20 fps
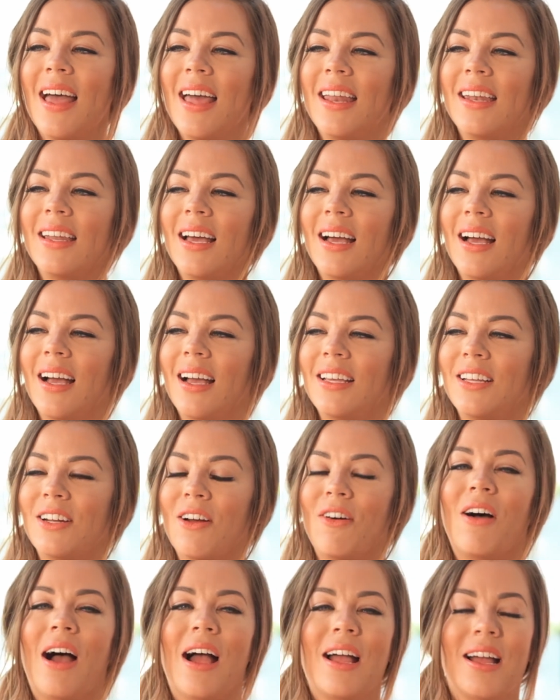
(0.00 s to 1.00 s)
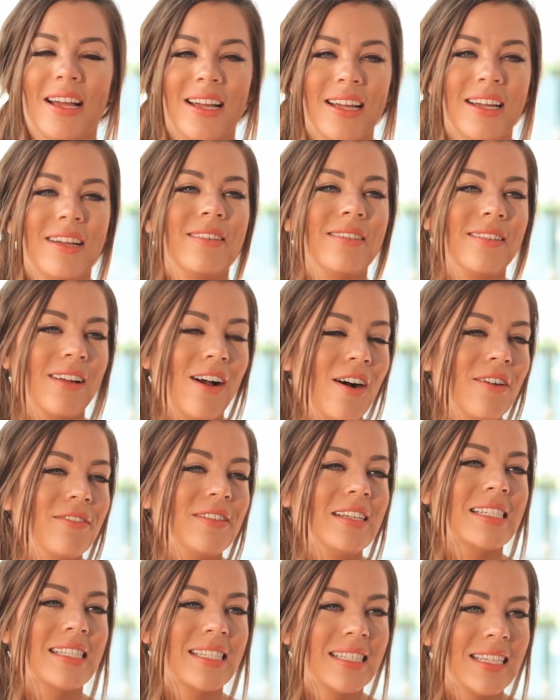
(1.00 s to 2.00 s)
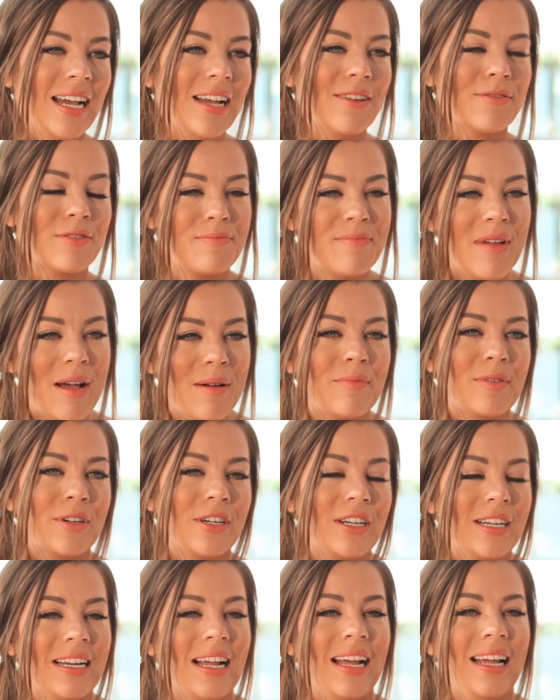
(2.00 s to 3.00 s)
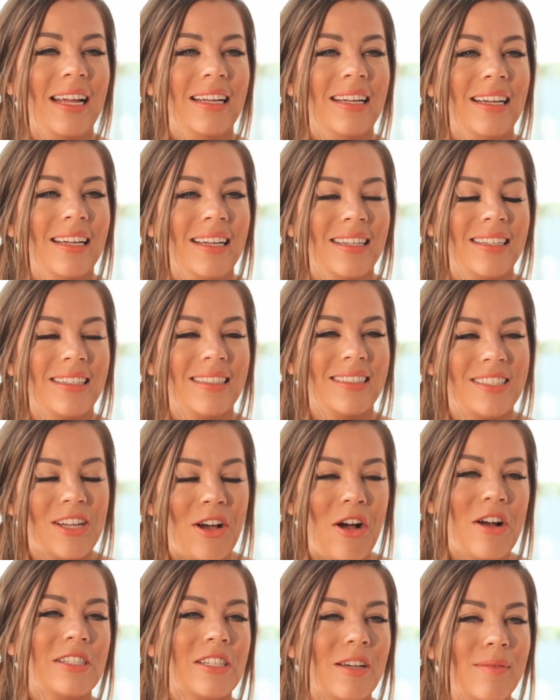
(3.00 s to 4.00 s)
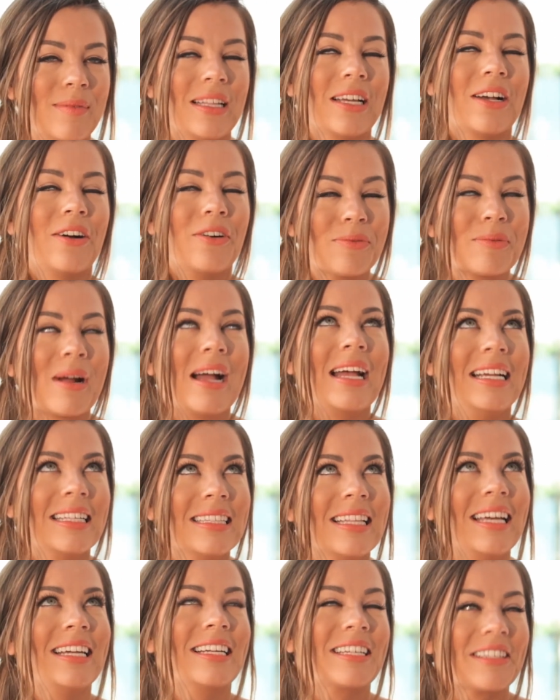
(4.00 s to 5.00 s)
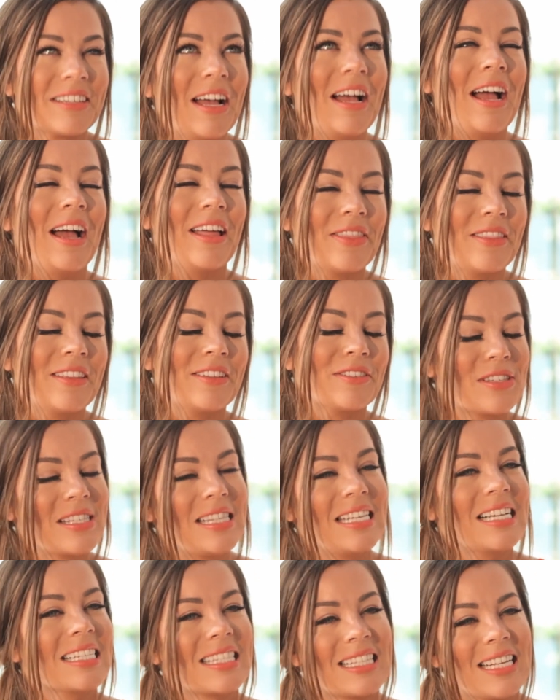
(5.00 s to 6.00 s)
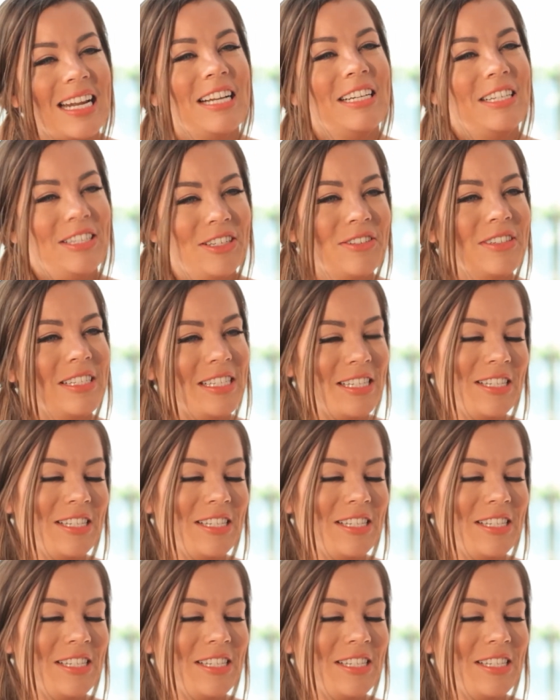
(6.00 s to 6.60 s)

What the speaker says: then, you know, I remember, and it dawns on me like, oh right, like, those things that I do in